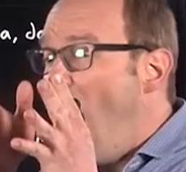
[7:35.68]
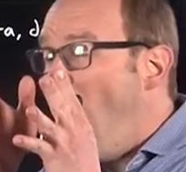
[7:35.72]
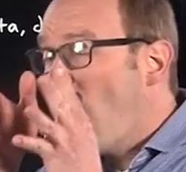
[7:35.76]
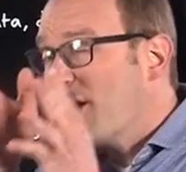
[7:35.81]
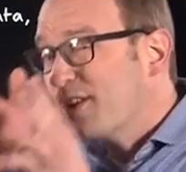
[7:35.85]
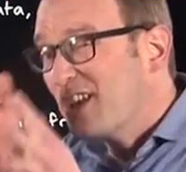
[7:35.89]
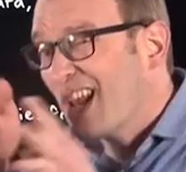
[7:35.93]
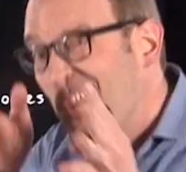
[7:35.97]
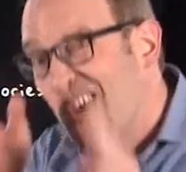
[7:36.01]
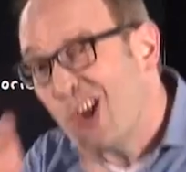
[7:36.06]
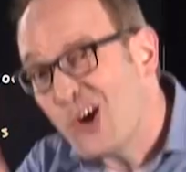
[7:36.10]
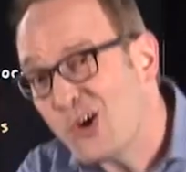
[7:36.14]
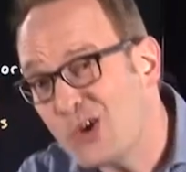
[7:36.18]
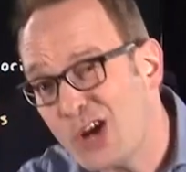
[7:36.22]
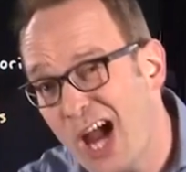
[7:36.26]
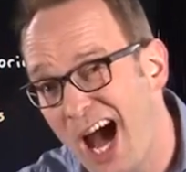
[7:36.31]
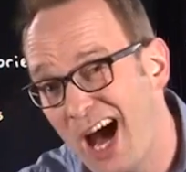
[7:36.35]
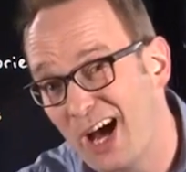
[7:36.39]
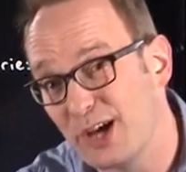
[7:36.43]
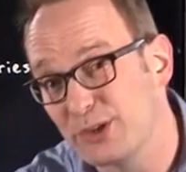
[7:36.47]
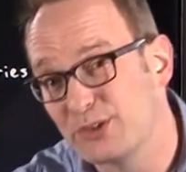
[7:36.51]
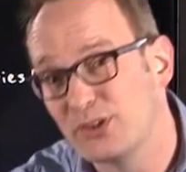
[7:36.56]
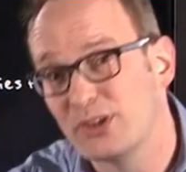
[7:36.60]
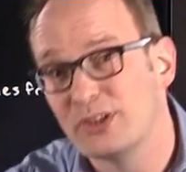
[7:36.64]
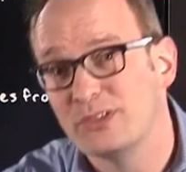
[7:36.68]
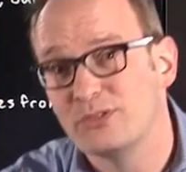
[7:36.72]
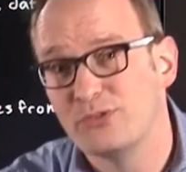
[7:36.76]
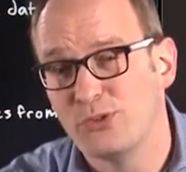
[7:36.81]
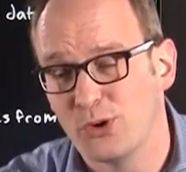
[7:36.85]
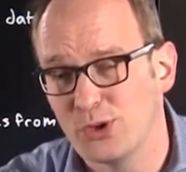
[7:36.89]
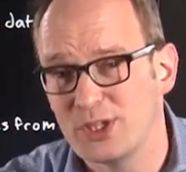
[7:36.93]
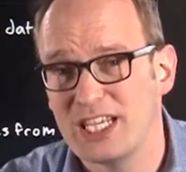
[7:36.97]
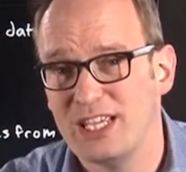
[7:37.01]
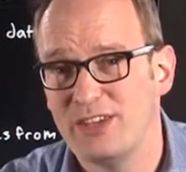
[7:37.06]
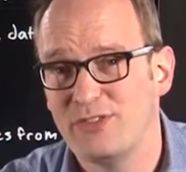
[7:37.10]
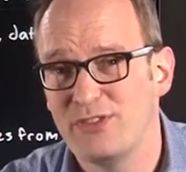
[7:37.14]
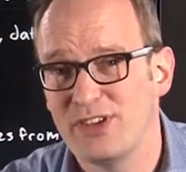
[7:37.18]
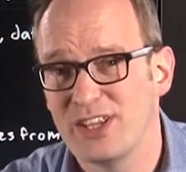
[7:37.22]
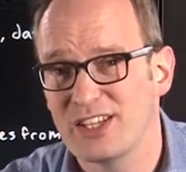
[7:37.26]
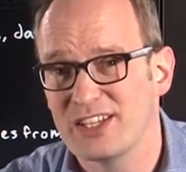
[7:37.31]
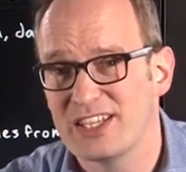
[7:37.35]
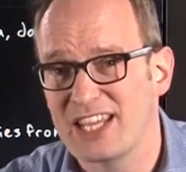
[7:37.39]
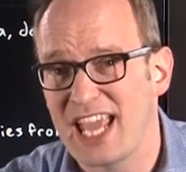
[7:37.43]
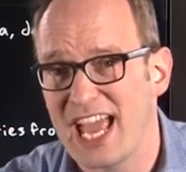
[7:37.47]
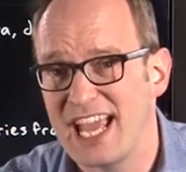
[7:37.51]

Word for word: on the lookout for deviant